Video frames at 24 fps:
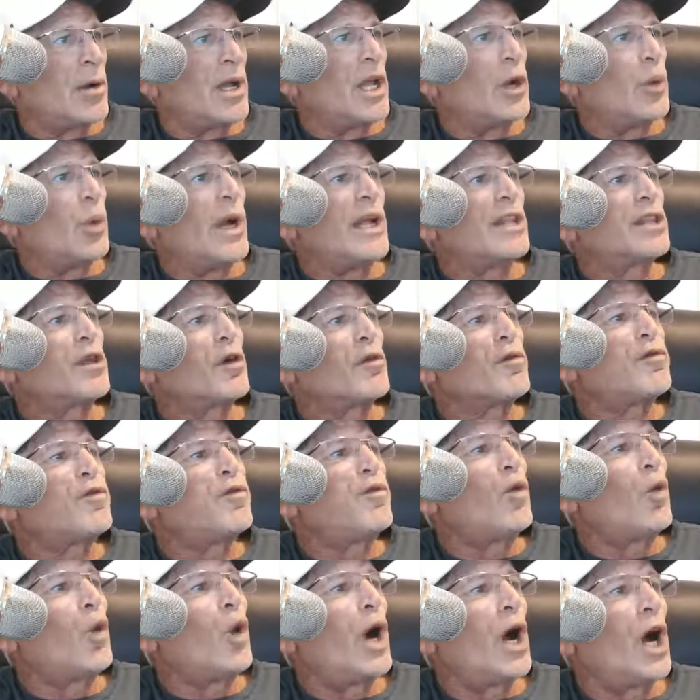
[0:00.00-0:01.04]
It went to
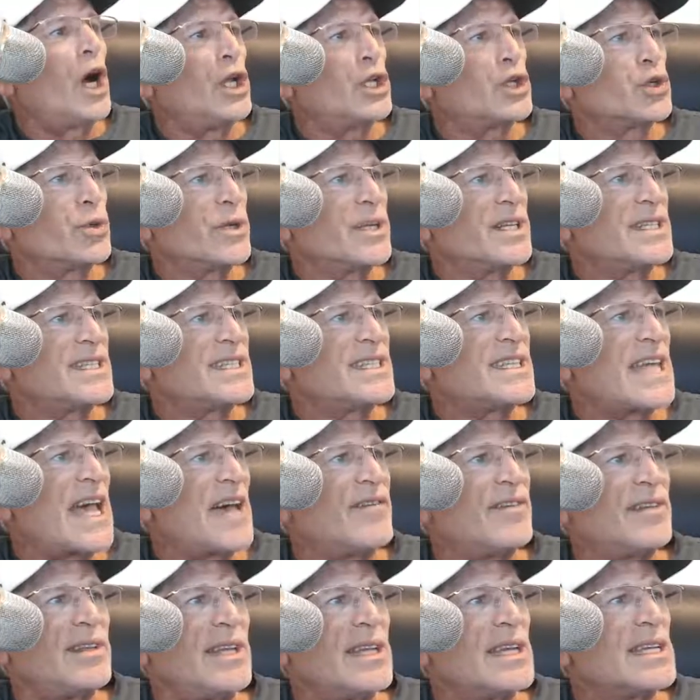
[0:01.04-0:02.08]

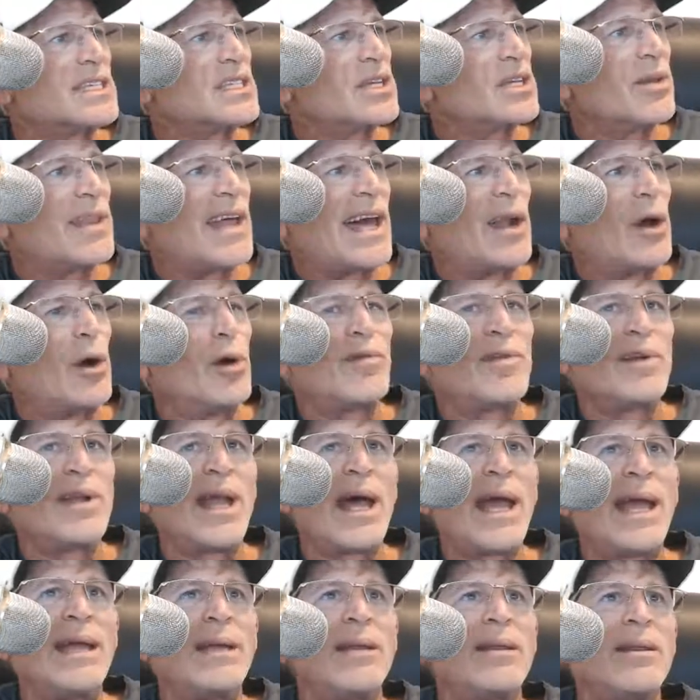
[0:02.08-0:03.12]
470. So that
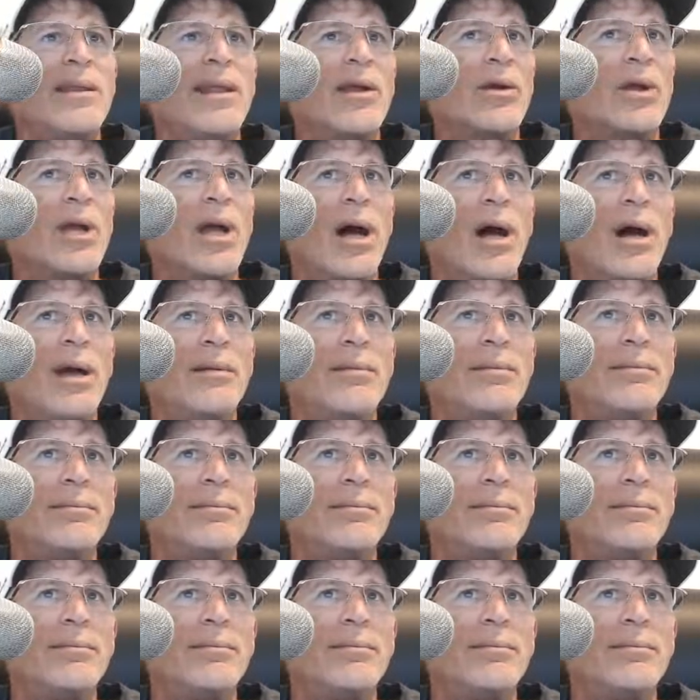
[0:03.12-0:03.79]
overnight, they're gone.